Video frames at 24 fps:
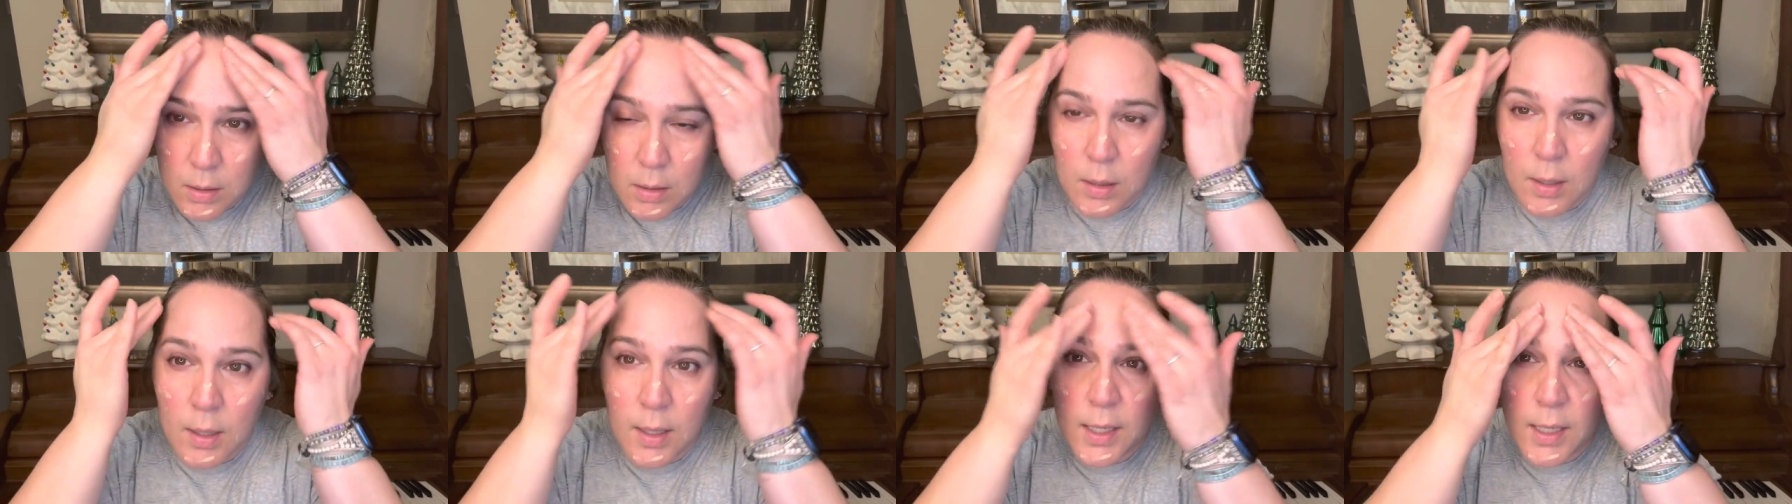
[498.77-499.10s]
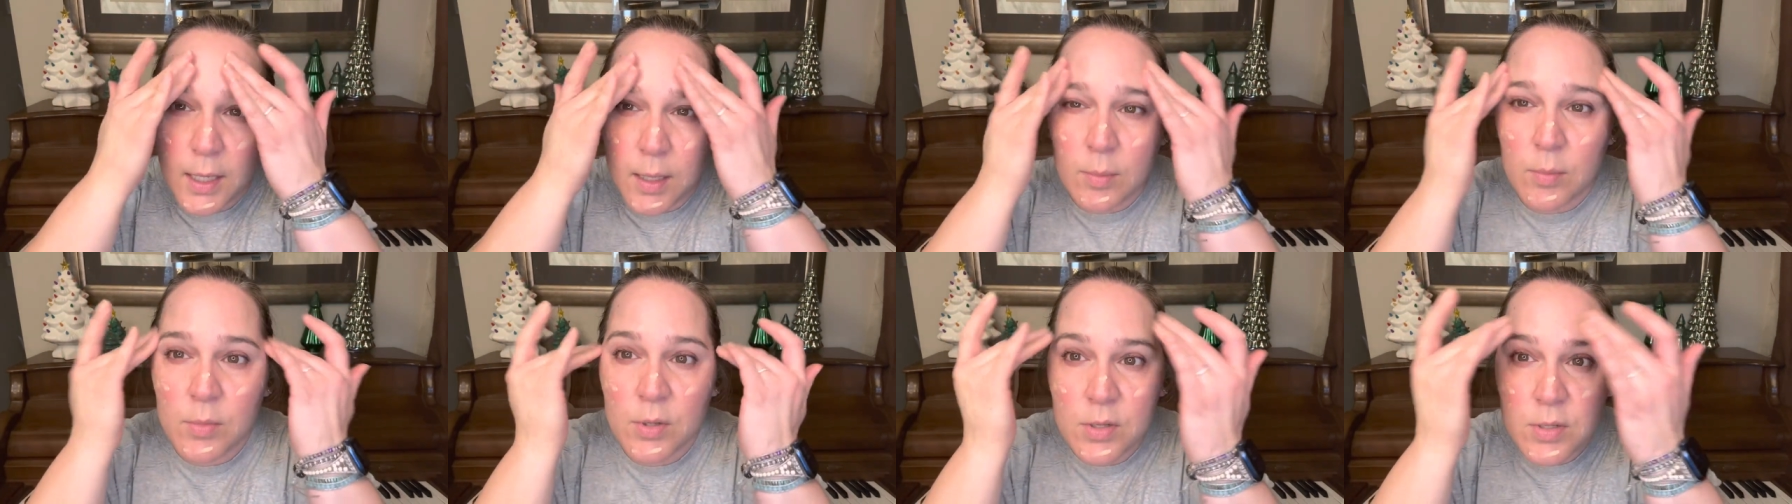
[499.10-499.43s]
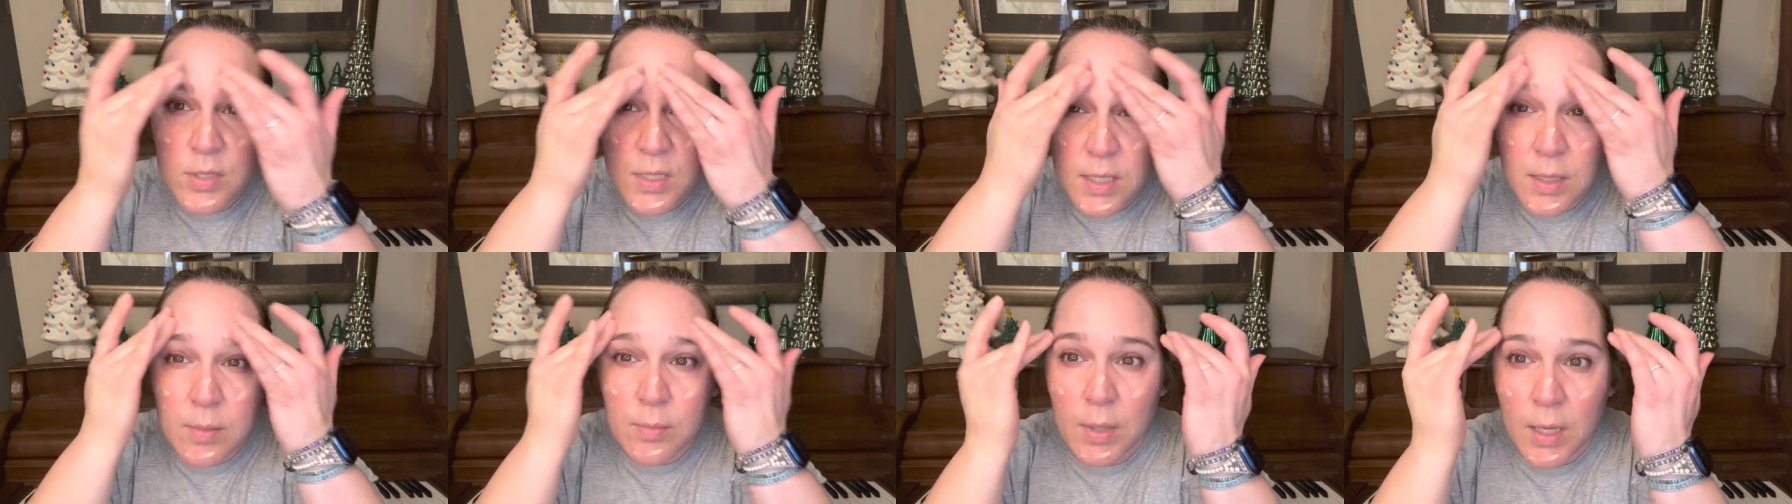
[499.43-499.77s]
I am
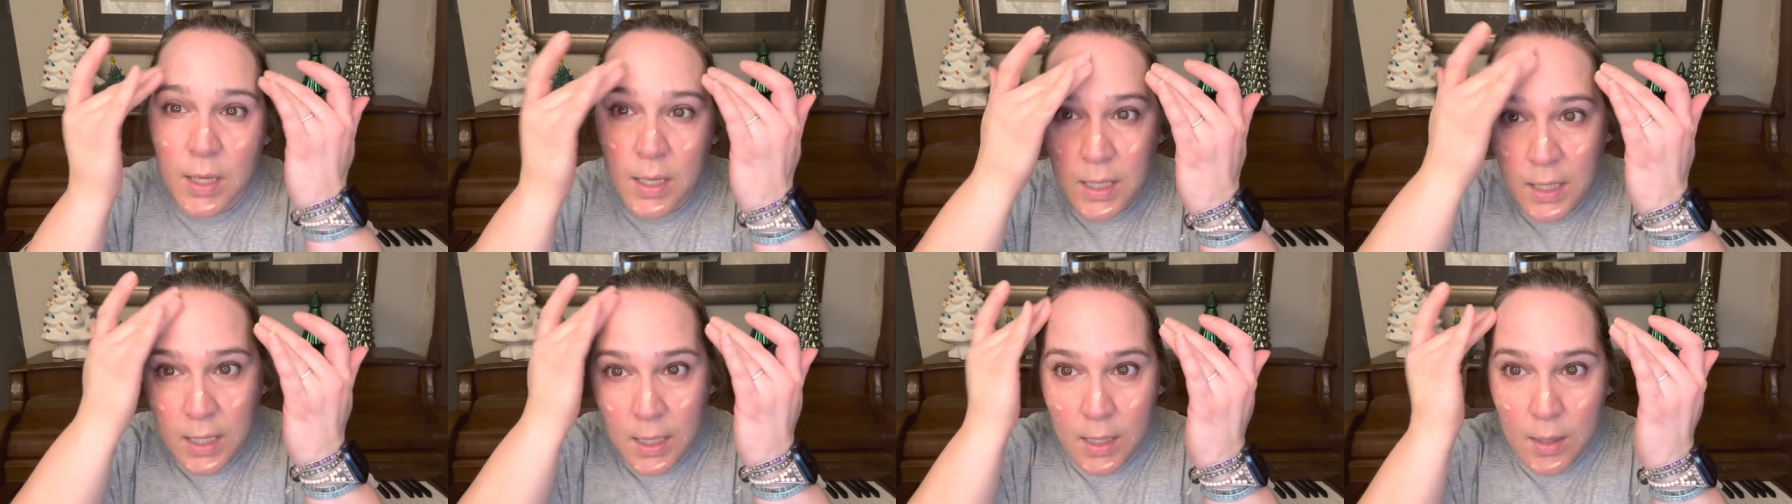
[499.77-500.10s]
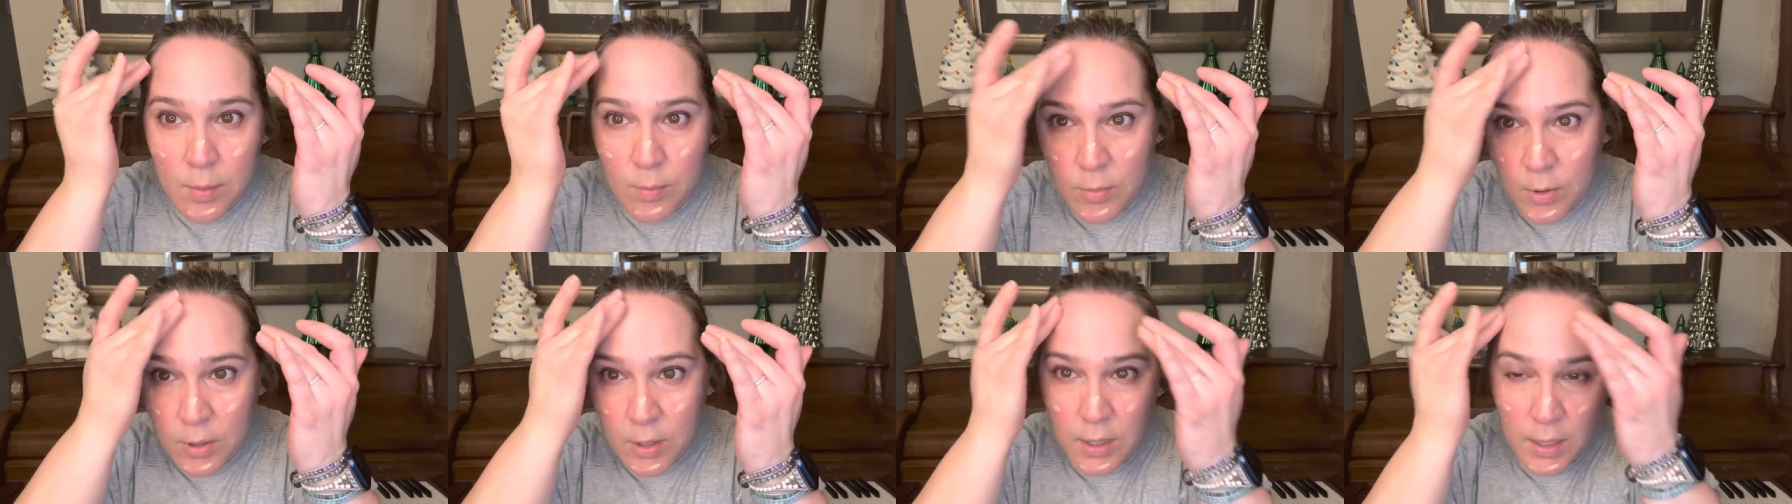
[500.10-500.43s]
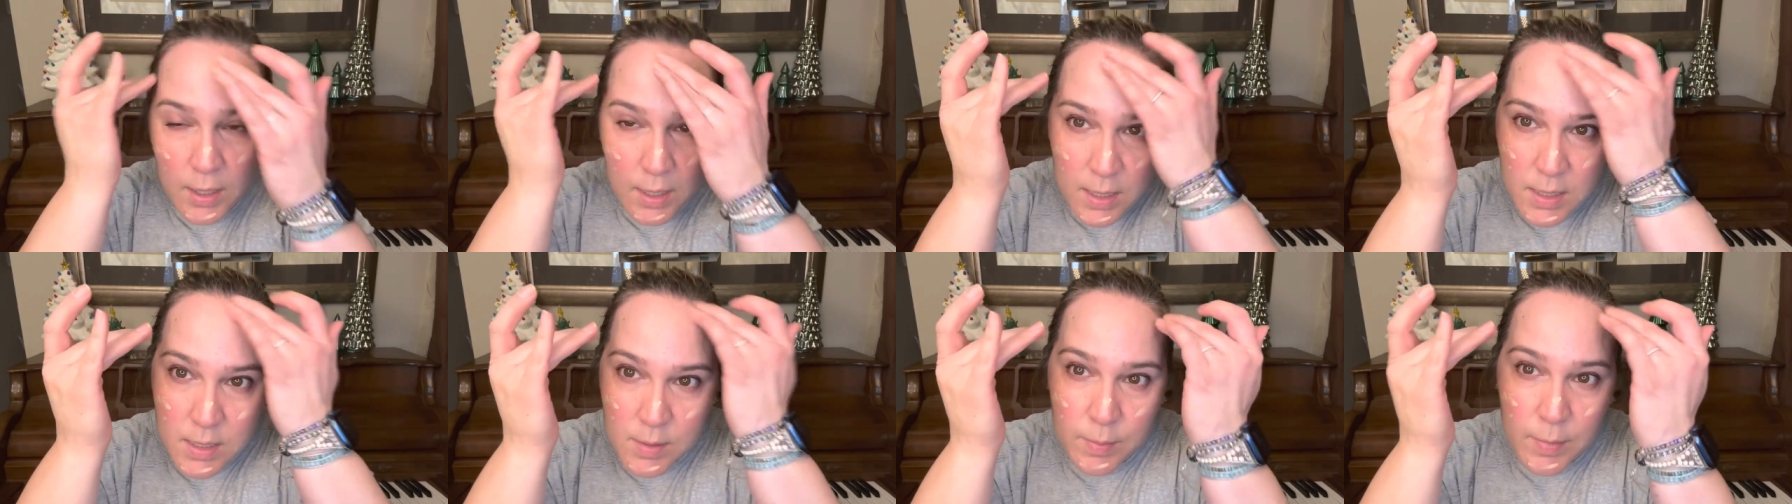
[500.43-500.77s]
using my camera
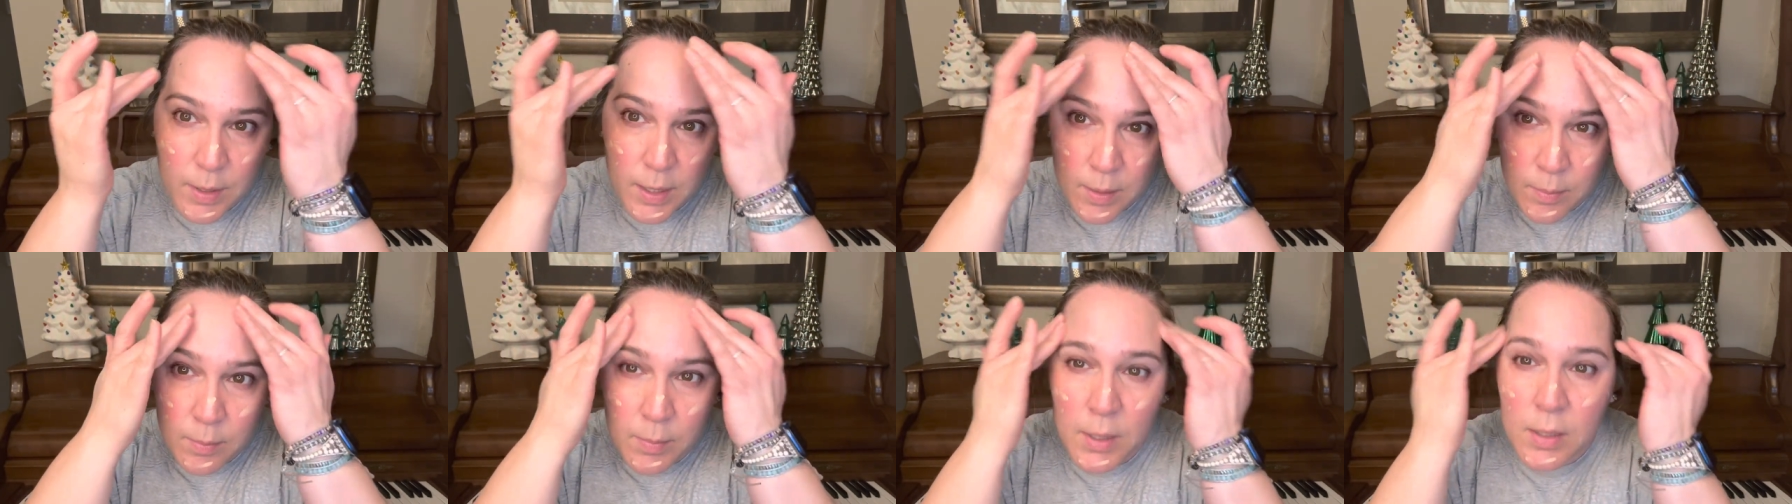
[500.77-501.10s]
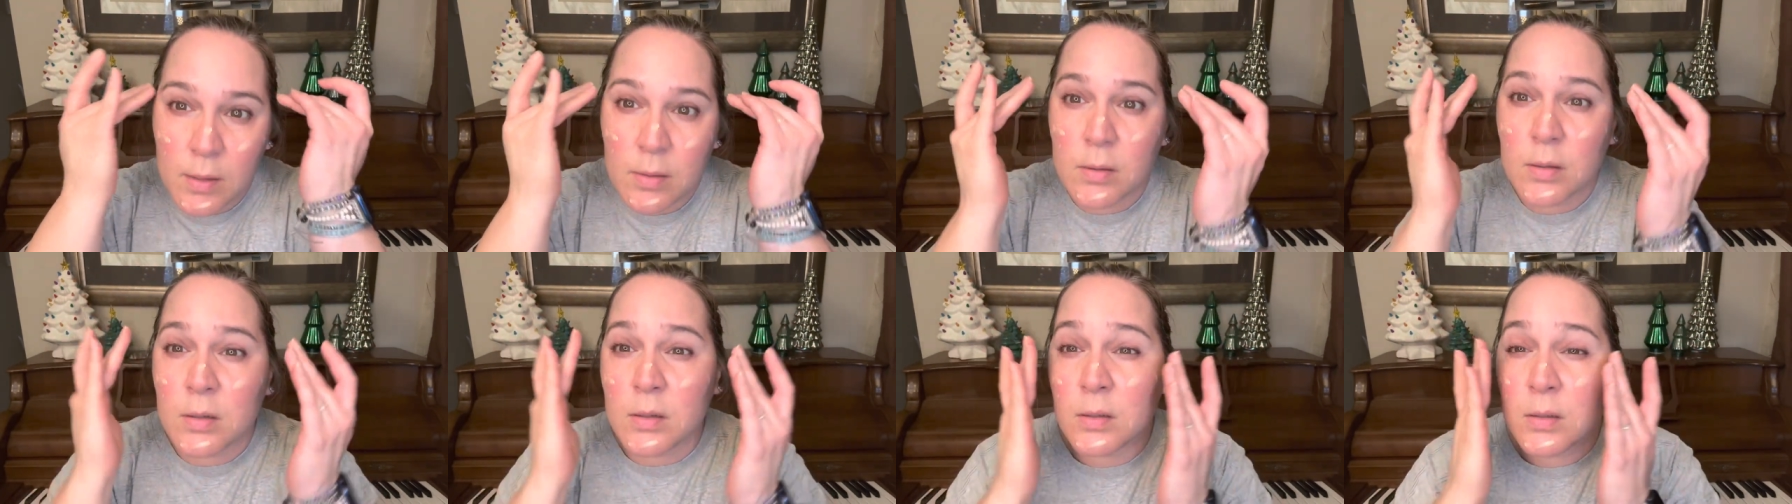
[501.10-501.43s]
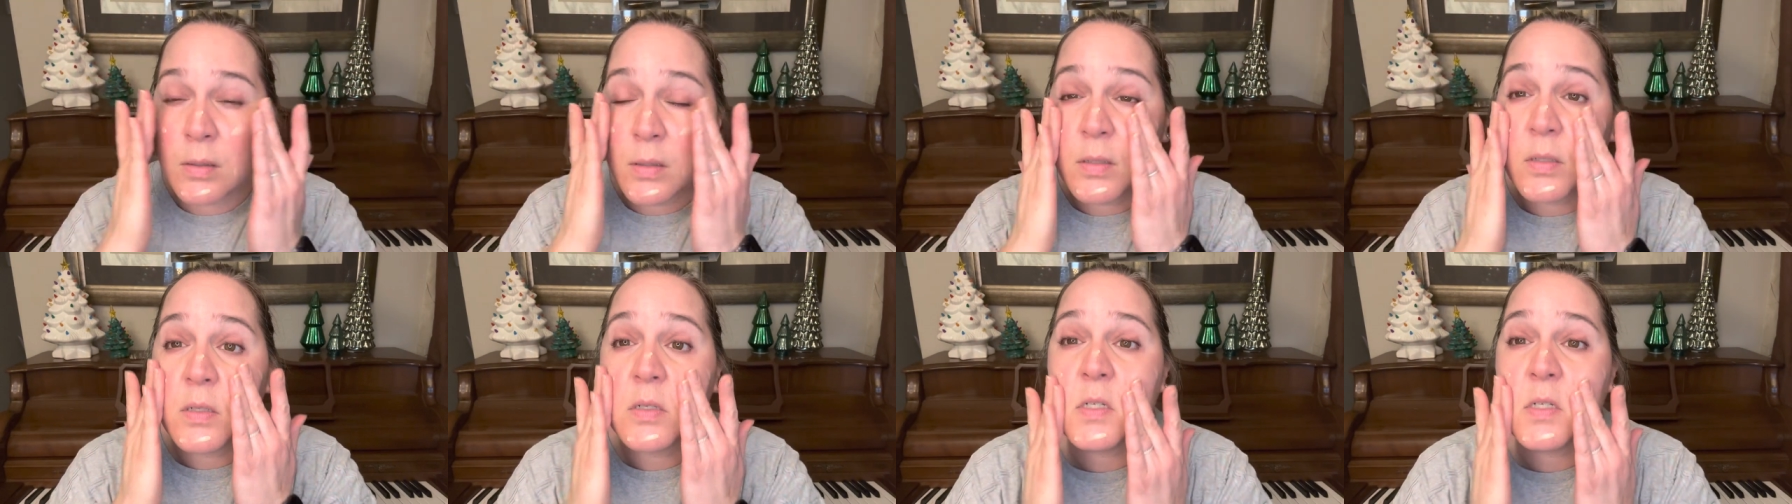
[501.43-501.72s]
as my mirror,